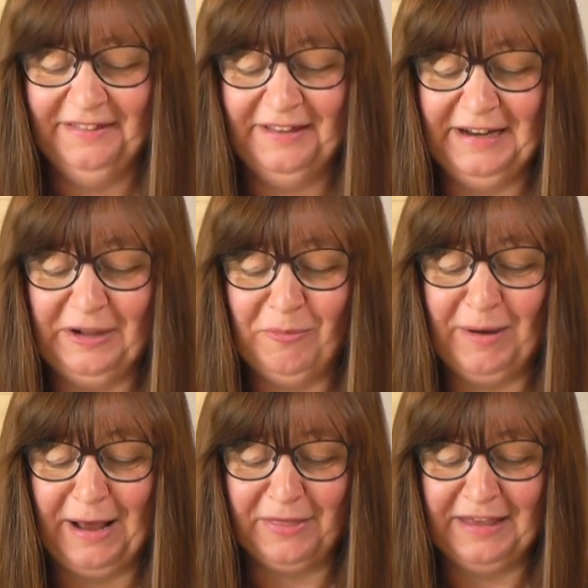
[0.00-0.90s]
The little
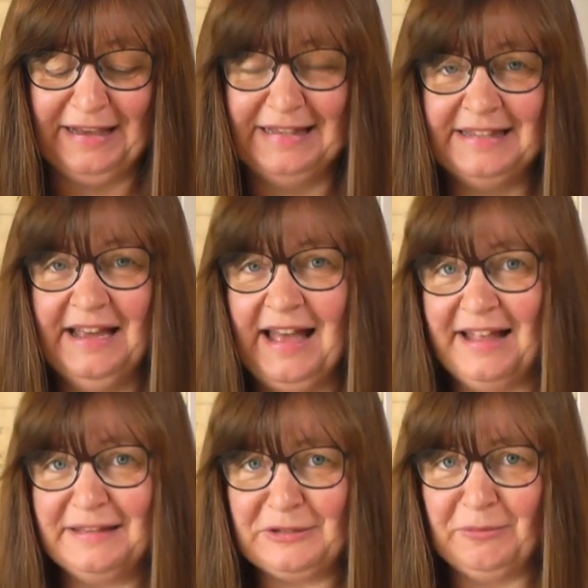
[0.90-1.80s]
black things,
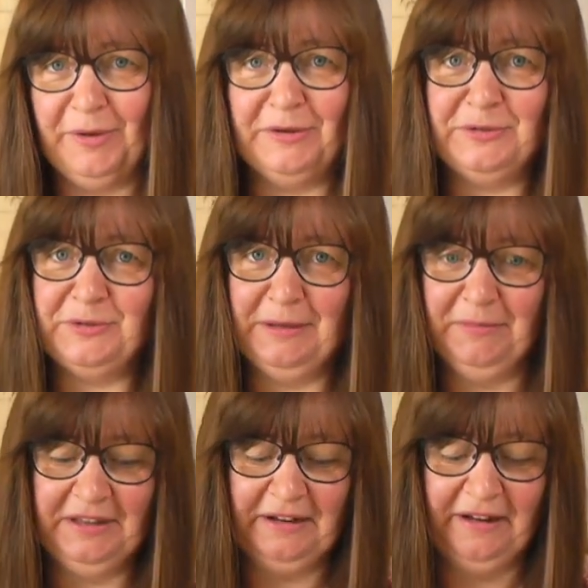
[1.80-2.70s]
ants or bugs or
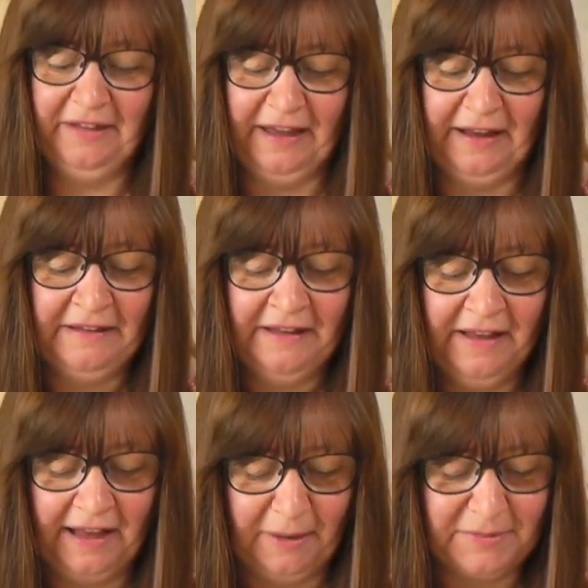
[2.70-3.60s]
something like that.
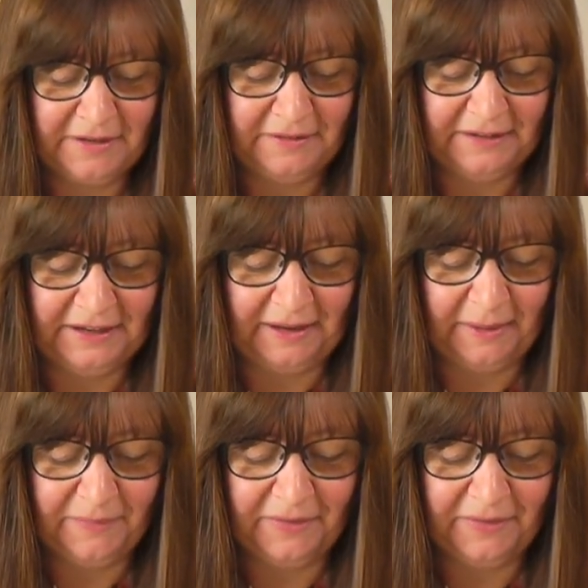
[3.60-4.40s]
Absolutely